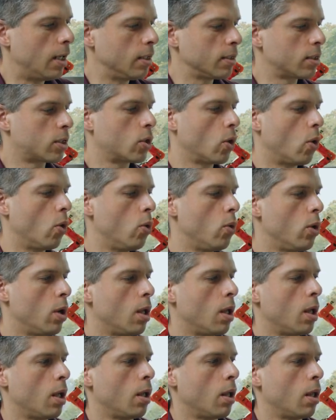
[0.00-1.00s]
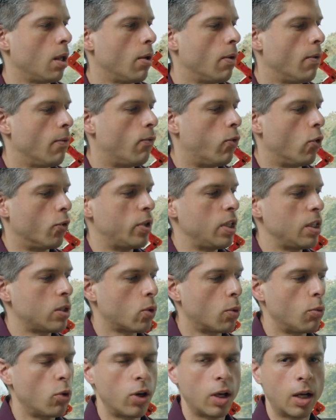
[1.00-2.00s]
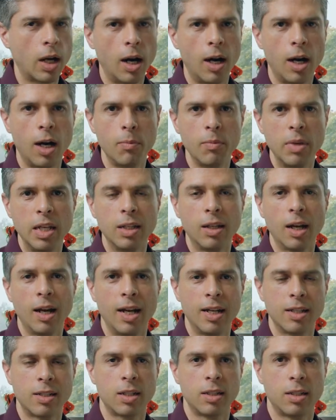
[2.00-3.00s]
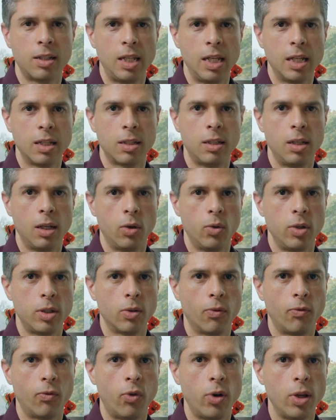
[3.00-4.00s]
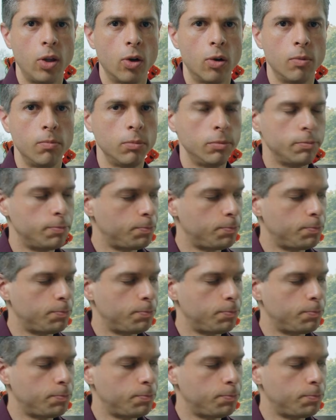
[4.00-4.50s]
So for this robotic arm, it has 6 degrees of freedom.